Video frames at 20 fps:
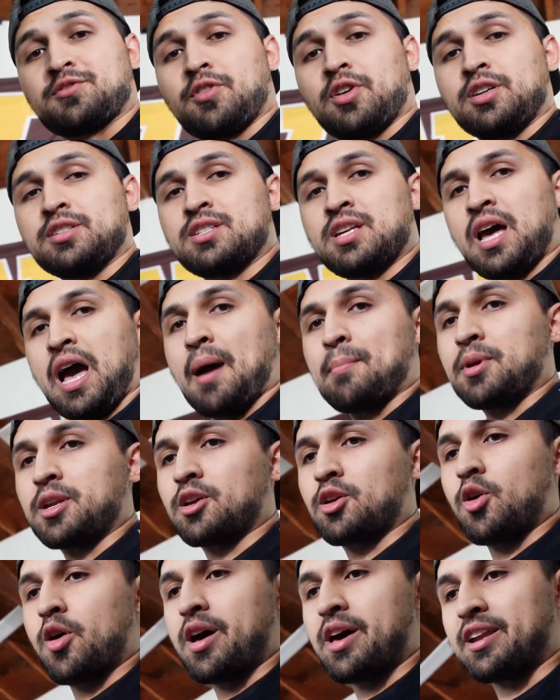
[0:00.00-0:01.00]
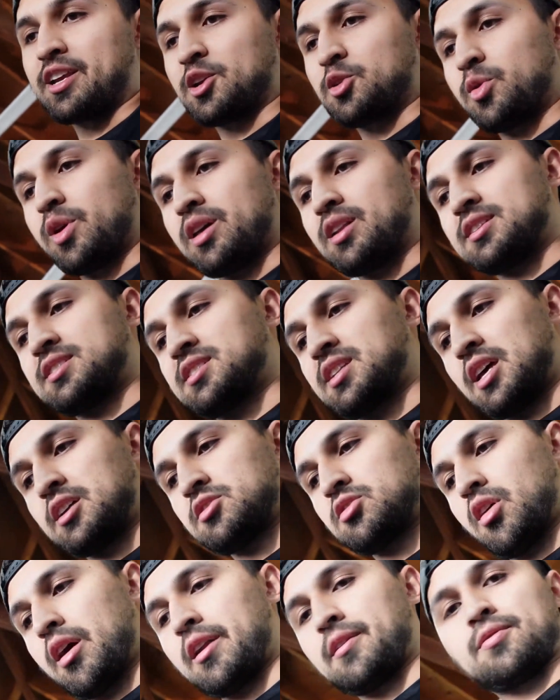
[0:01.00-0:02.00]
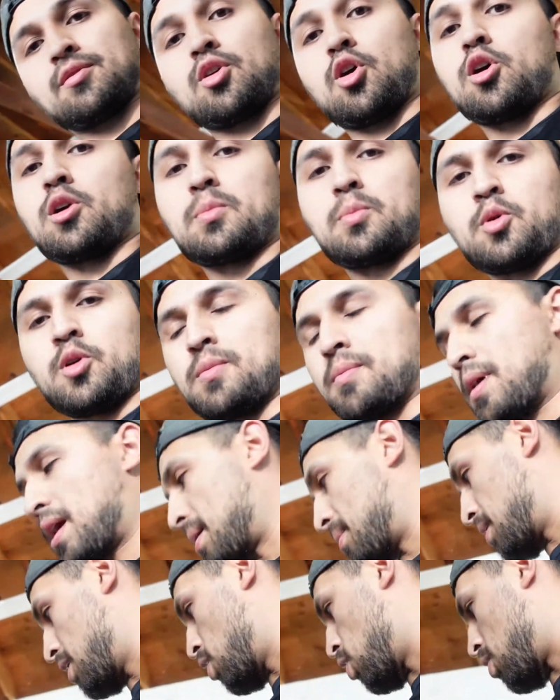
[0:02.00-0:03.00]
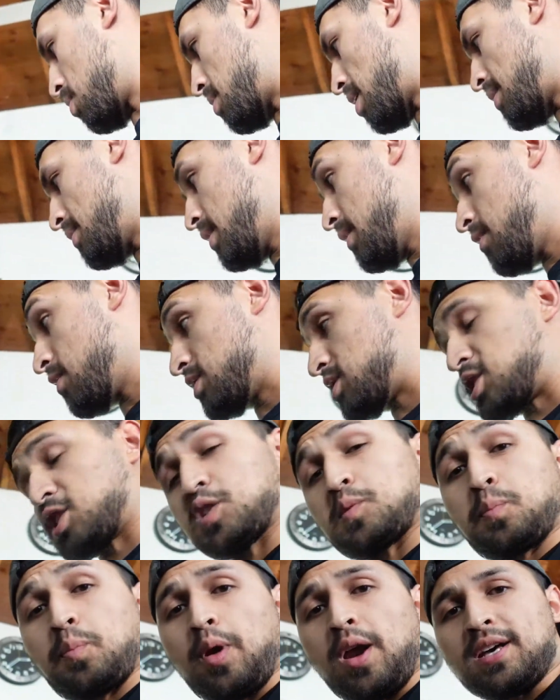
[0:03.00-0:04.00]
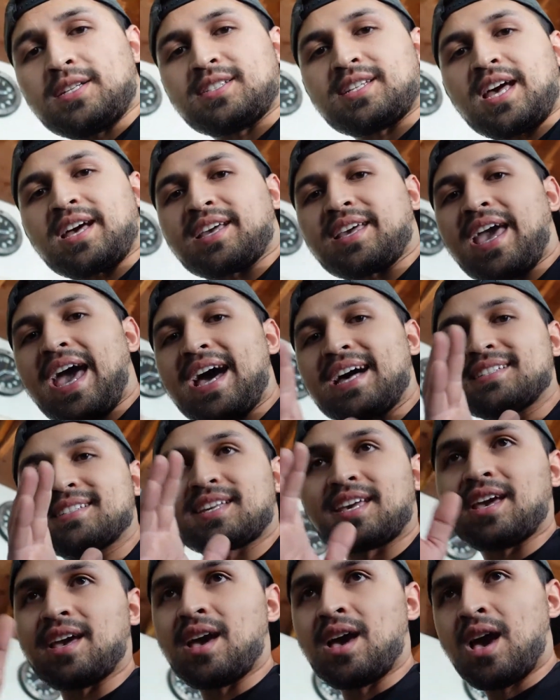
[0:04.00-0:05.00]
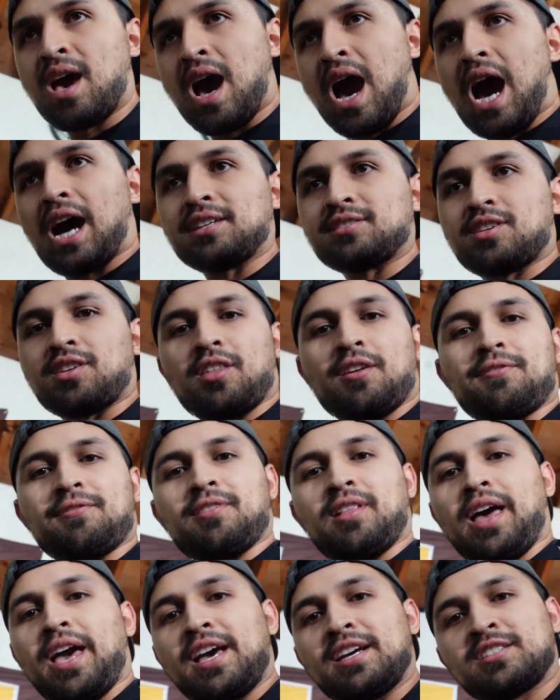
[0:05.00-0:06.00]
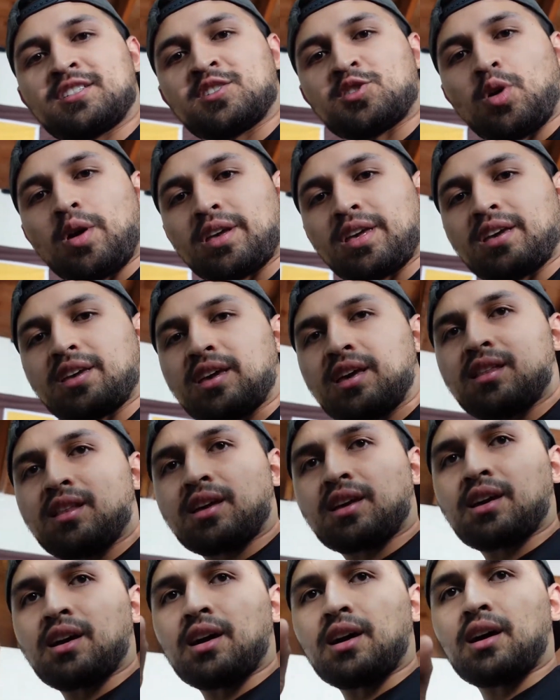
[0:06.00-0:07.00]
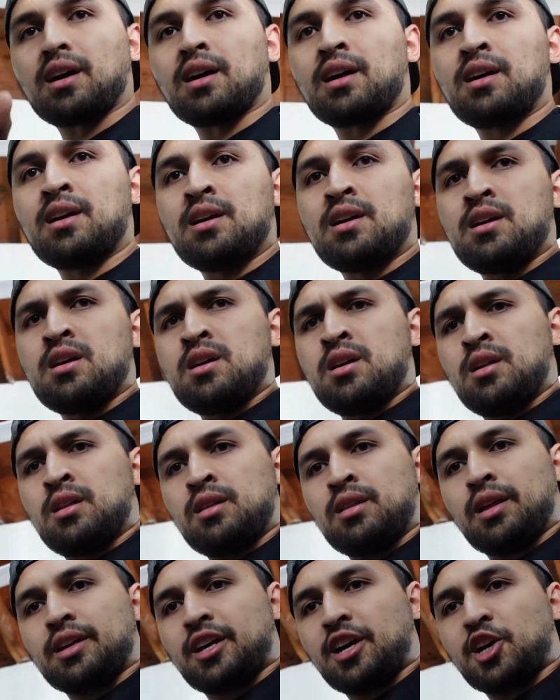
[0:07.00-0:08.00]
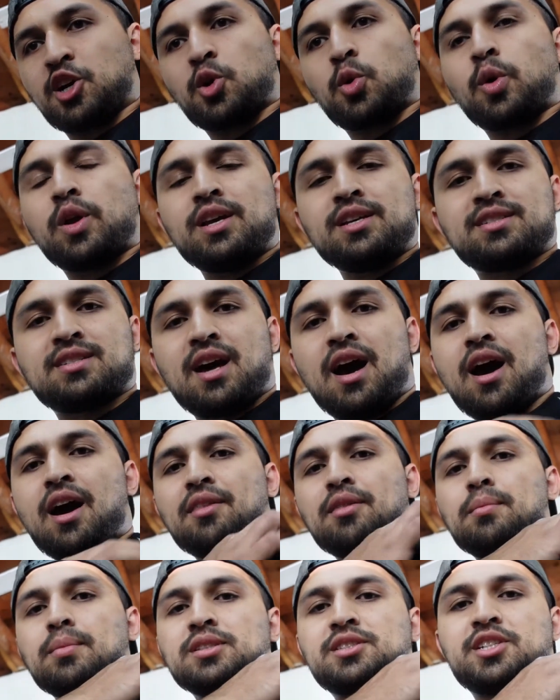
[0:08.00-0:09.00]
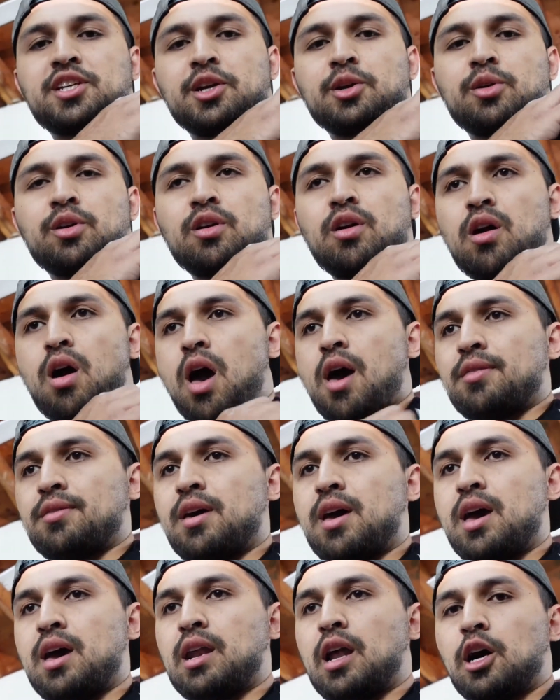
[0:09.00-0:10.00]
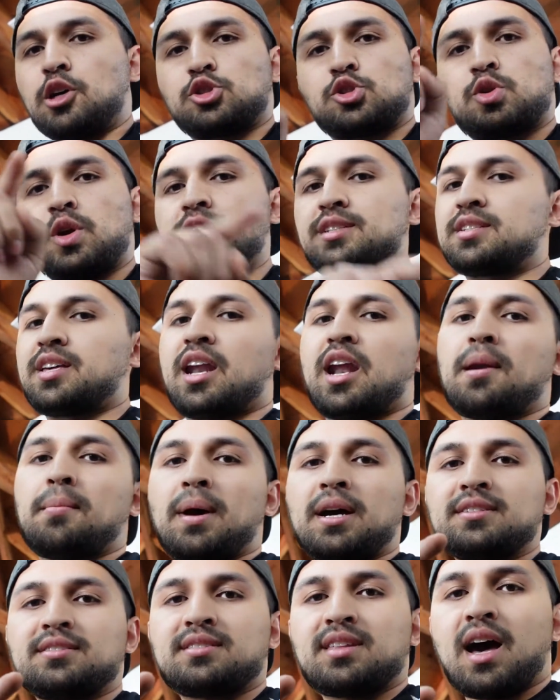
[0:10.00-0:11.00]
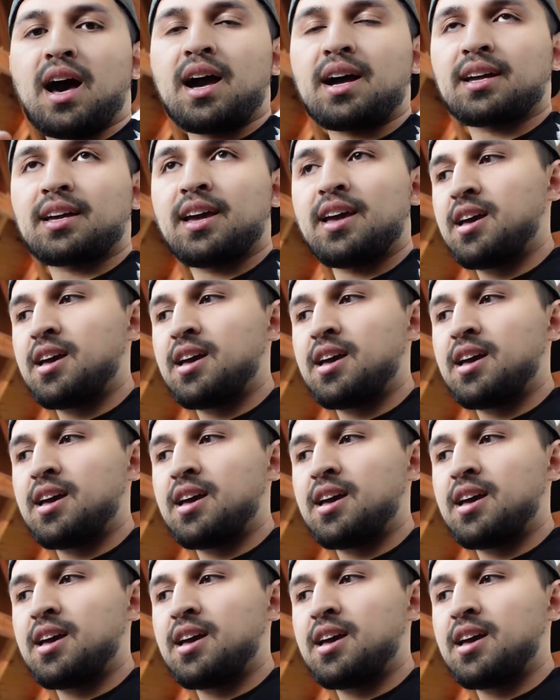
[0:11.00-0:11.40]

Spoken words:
first, I'm gonna go ahead and create a stencil out of cardboard maybe, or maybe even just press that gasket onto the flange so I can get like a crease on the material, and then I'll trace that on my stock,